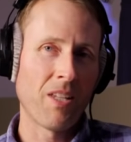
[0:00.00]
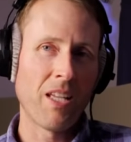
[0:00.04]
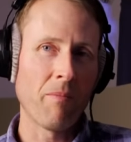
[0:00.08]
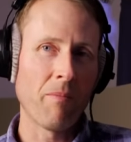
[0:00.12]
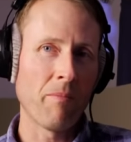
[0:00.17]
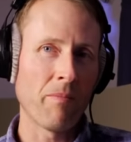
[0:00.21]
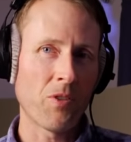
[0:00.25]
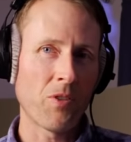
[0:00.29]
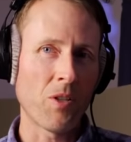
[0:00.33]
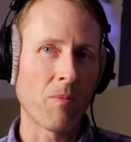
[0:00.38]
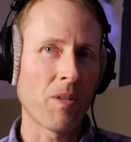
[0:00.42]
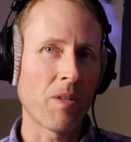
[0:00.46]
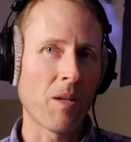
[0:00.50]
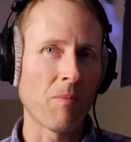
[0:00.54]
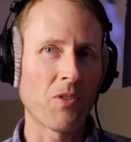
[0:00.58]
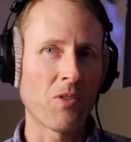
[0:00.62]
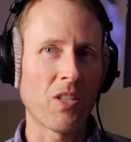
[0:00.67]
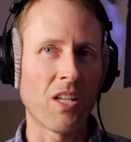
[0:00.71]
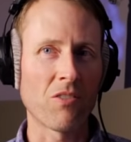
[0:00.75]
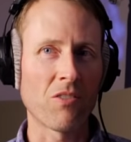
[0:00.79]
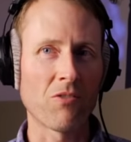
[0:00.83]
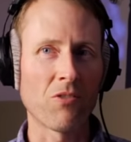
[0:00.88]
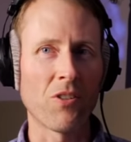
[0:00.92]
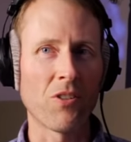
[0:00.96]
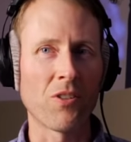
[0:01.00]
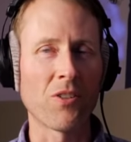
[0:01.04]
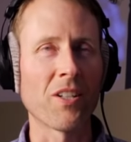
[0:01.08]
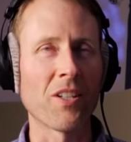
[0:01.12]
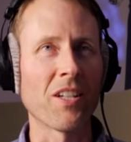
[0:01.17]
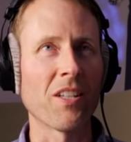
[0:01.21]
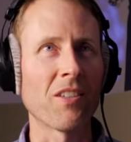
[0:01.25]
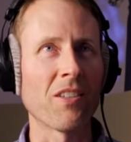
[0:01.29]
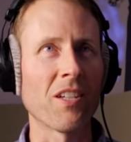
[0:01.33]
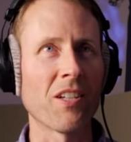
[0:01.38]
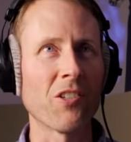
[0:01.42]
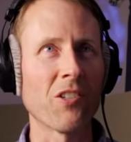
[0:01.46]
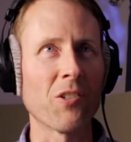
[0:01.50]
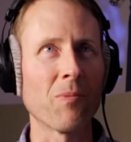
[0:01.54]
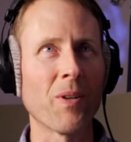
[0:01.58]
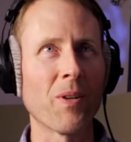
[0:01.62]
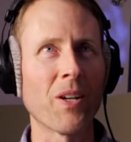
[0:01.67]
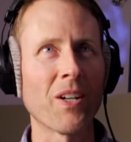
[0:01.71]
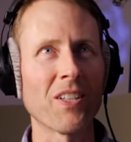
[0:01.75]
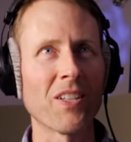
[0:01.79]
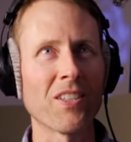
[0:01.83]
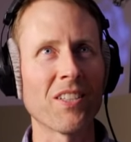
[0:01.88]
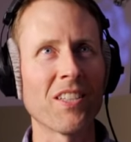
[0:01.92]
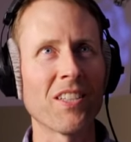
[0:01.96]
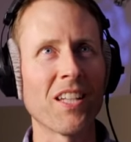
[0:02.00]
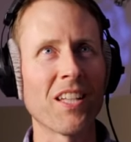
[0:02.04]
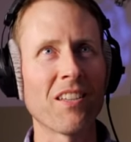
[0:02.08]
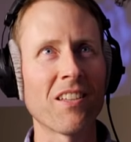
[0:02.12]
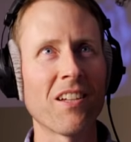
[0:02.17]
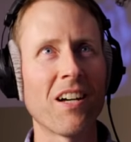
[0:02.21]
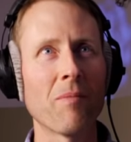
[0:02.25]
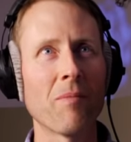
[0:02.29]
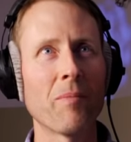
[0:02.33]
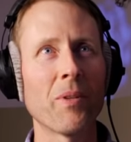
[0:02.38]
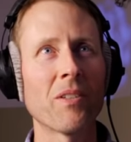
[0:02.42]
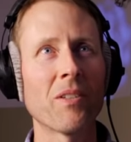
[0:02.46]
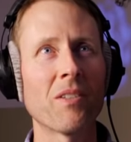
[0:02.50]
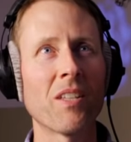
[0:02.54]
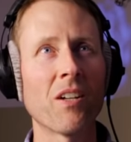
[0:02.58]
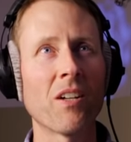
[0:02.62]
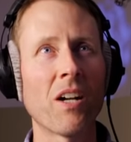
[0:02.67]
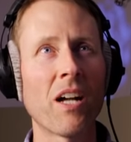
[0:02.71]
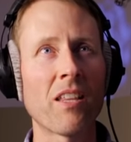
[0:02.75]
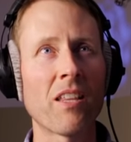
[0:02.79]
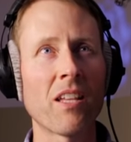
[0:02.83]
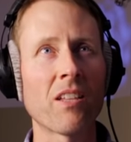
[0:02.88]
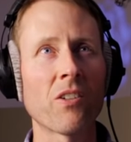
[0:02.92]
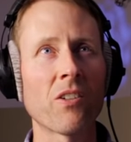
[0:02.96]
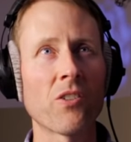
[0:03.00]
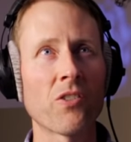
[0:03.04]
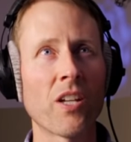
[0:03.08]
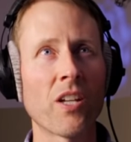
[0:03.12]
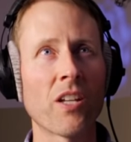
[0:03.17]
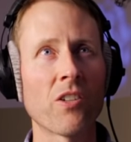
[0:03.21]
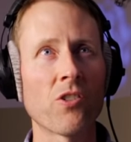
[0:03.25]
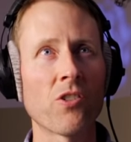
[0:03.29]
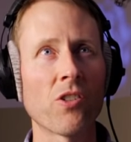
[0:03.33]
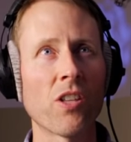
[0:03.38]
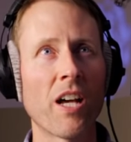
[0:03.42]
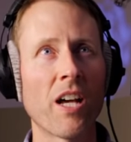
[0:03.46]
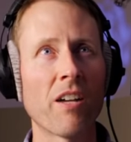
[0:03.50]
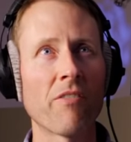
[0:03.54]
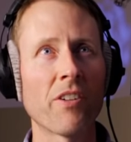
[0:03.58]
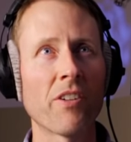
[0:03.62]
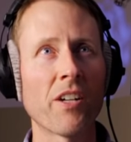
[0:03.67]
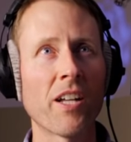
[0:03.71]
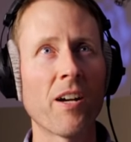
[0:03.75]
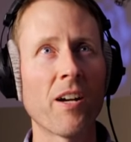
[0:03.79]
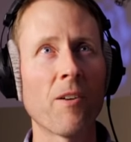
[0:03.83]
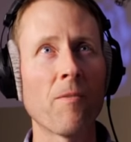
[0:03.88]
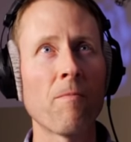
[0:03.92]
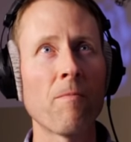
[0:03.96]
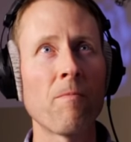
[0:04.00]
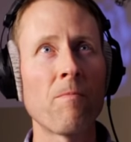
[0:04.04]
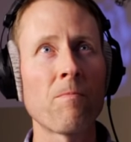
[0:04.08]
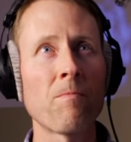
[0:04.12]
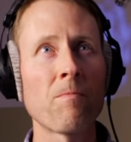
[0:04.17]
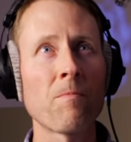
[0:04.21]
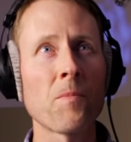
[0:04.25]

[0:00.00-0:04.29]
it sometimes takes longer to get things to market than they thought, but they're, I think they're saying July for now.